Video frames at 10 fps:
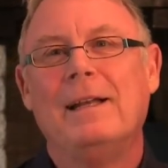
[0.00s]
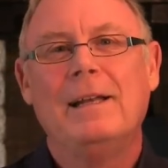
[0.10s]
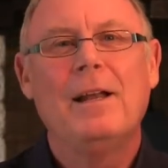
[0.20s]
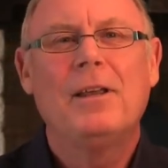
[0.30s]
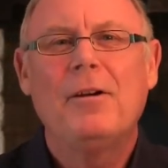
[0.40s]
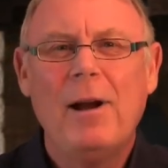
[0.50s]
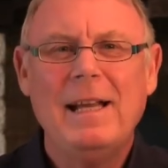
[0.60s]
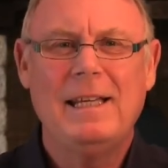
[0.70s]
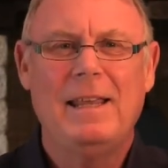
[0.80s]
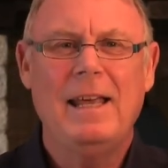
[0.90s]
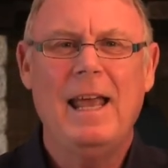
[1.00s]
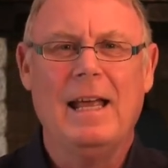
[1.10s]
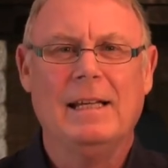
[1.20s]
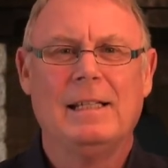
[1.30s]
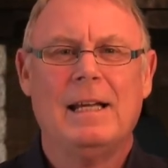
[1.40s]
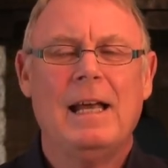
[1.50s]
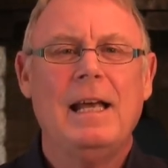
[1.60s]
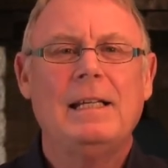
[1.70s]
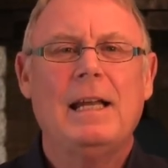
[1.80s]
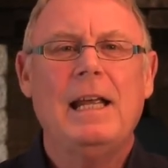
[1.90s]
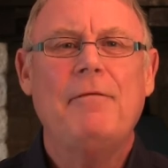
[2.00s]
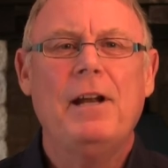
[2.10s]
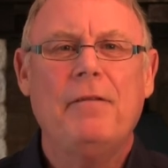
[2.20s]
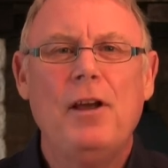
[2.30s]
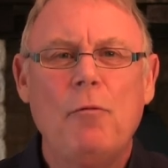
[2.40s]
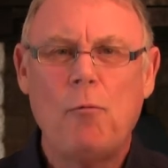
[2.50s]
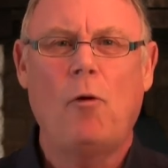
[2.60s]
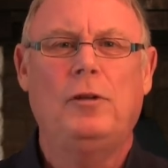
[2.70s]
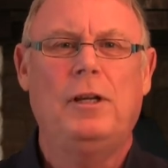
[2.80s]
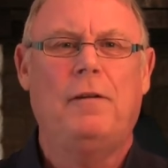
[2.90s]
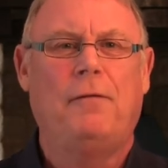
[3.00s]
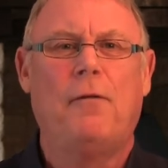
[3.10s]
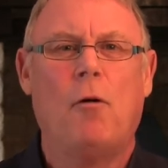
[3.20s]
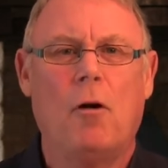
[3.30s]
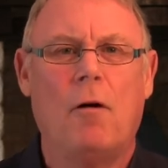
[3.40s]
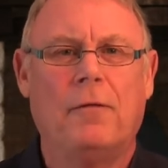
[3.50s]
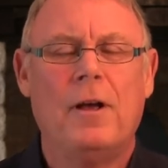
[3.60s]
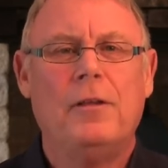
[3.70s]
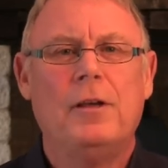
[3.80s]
Now, the crazy thing is that even if you wanted to fall off